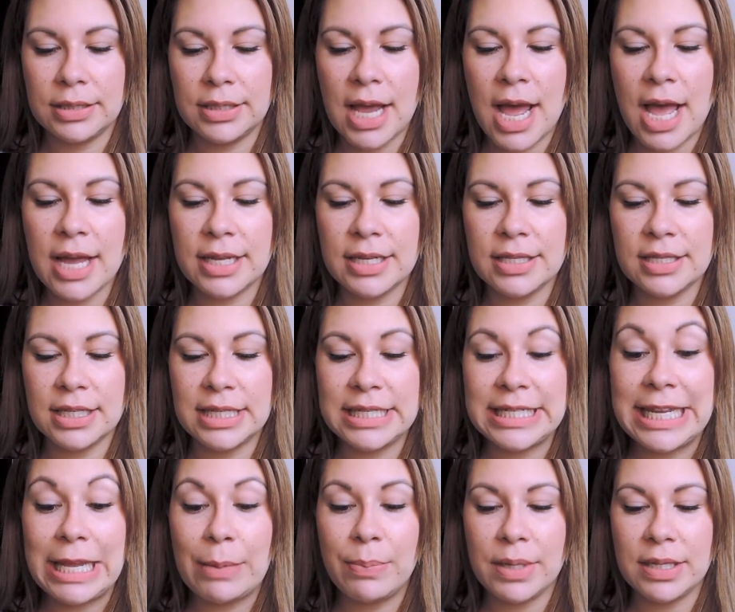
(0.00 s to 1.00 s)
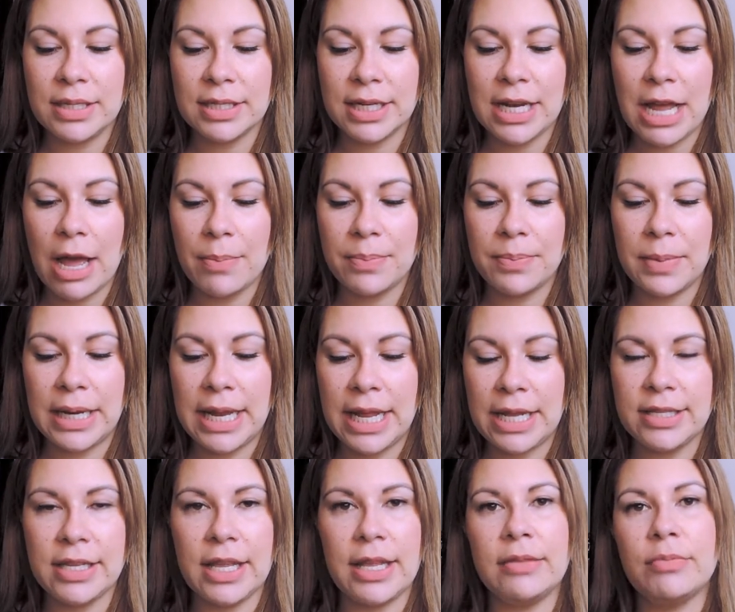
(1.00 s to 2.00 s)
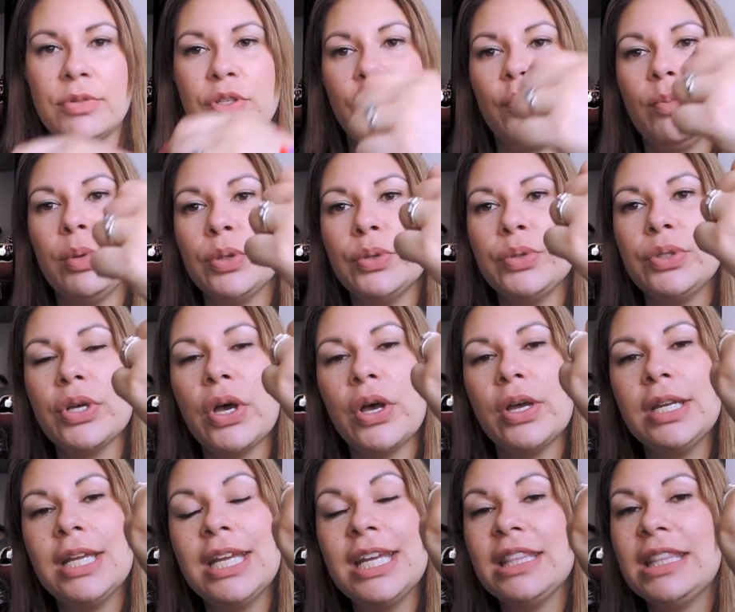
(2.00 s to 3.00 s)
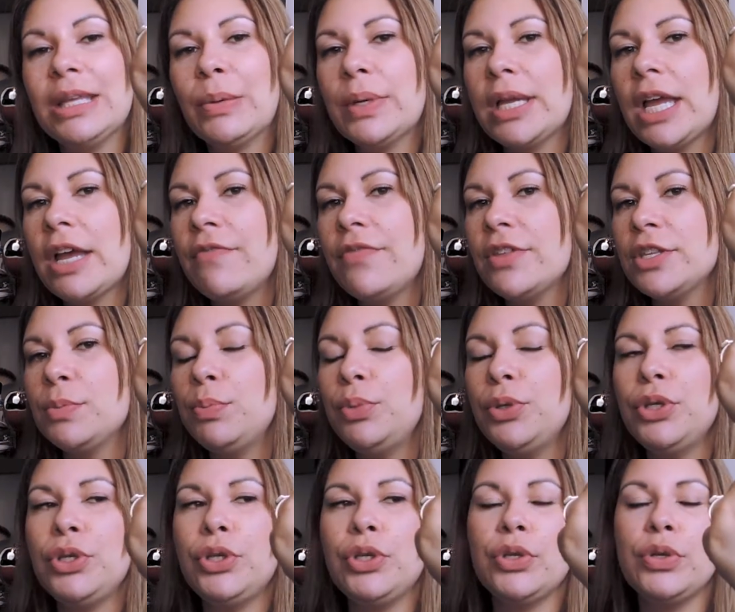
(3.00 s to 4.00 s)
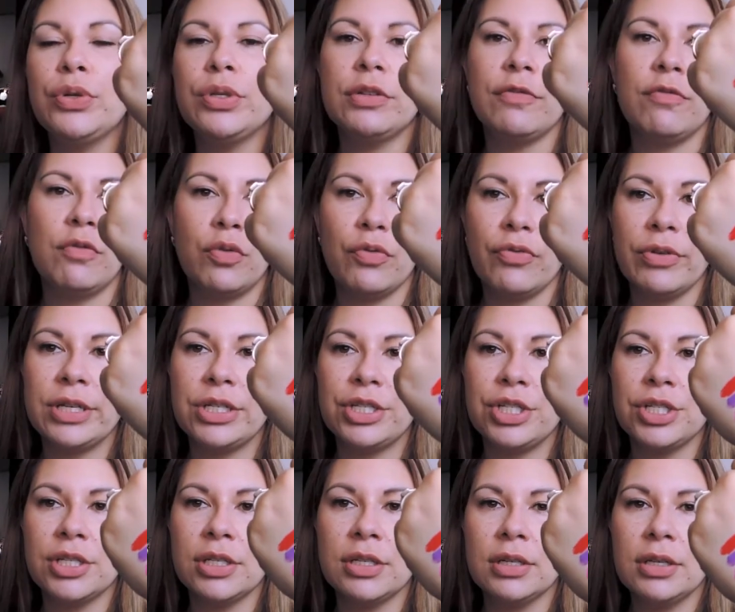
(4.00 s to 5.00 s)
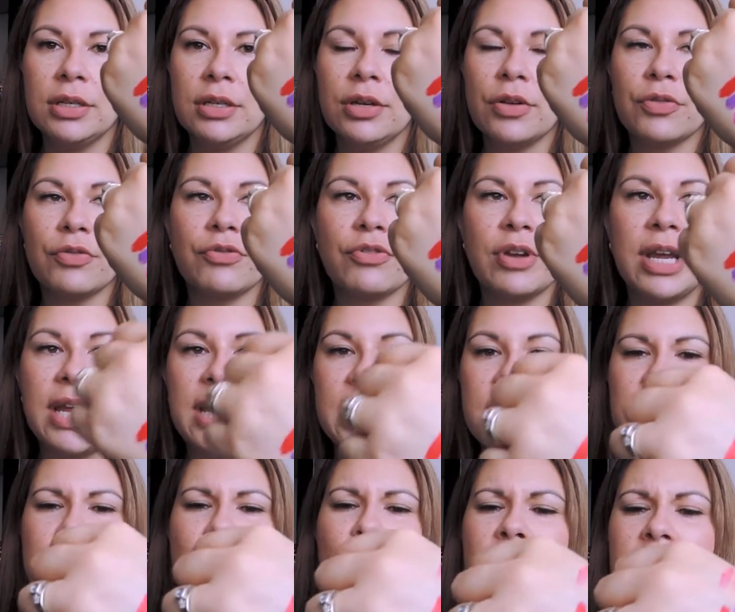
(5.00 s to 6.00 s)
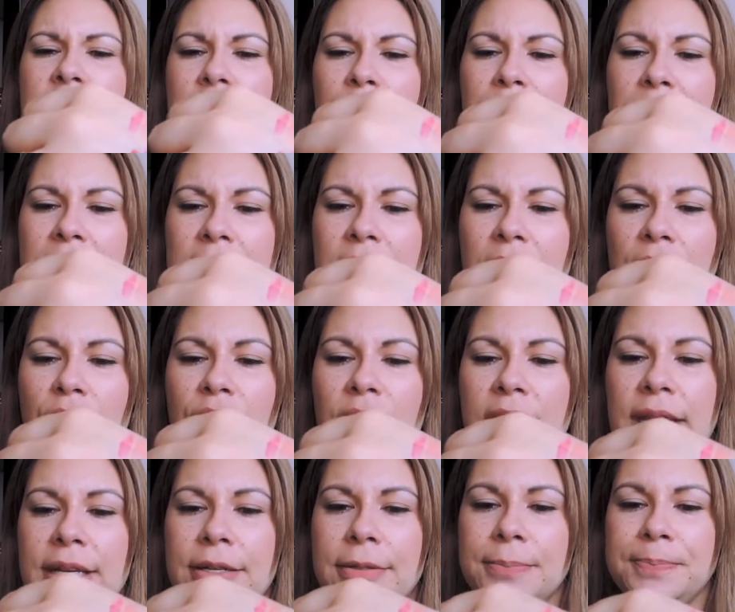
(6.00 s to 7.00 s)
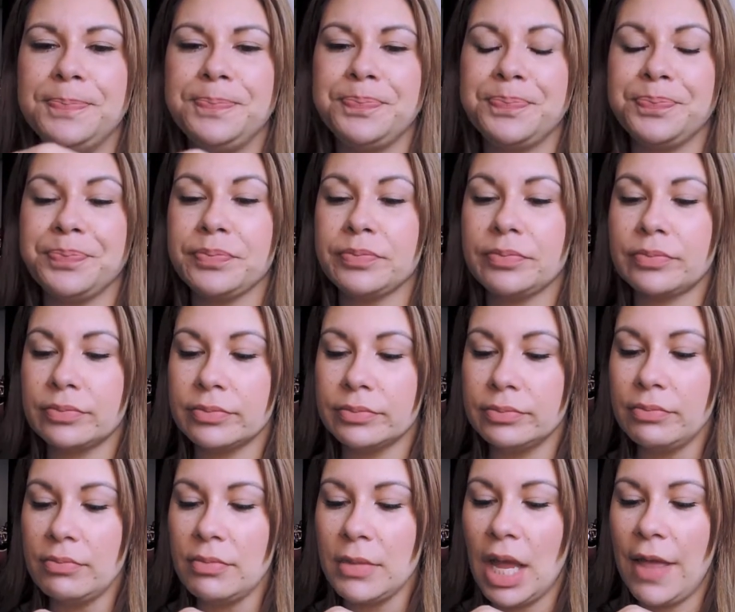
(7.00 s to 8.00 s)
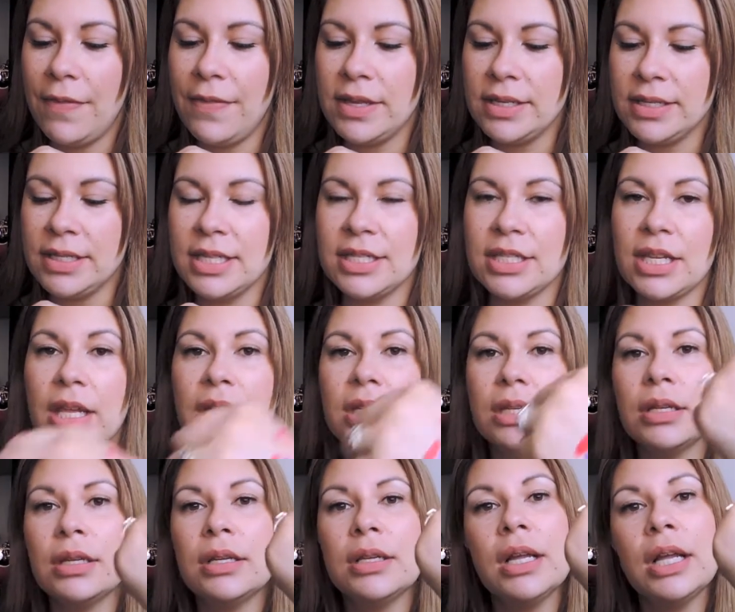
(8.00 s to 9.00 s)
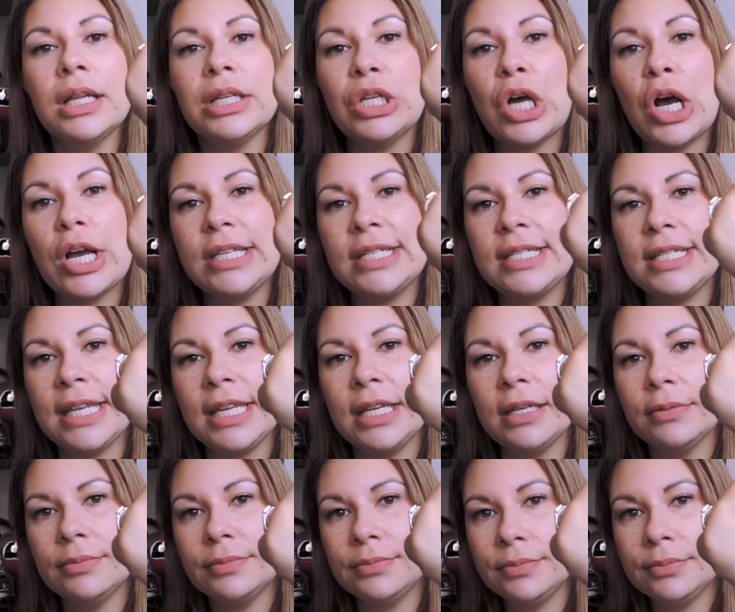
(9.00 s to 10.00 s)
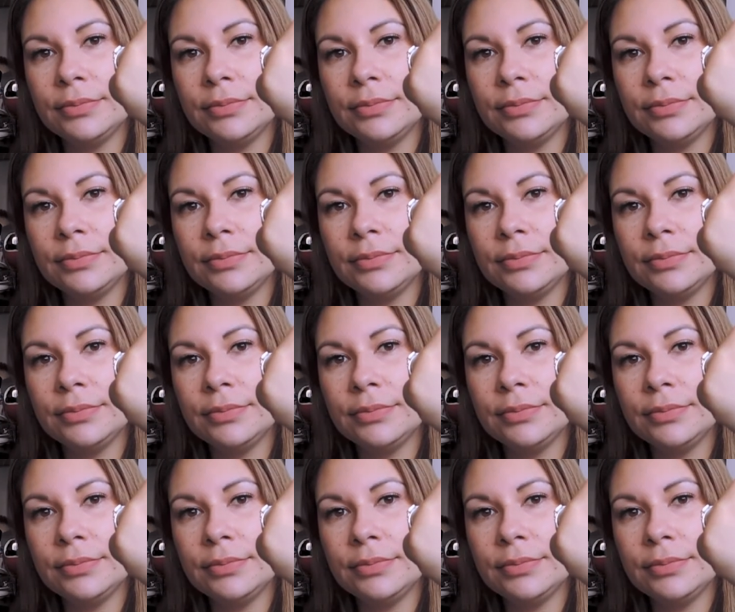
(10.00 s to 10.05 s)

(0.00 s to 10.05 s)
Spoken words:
darkens and deepens it up and adds that sort of blue tone. Then we have this beautiful rich red. It's more like a pinky red, and this is Ny-cee.